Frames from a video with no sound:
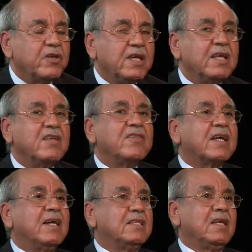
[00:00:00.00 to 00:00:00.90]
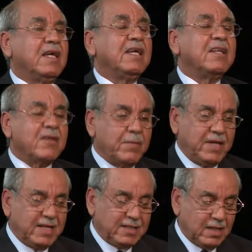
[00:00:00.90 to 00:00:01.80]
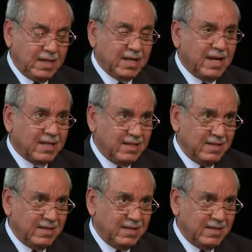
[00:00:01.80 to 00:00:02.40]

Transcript: here is a country. Mm, here is a here is here. Mr.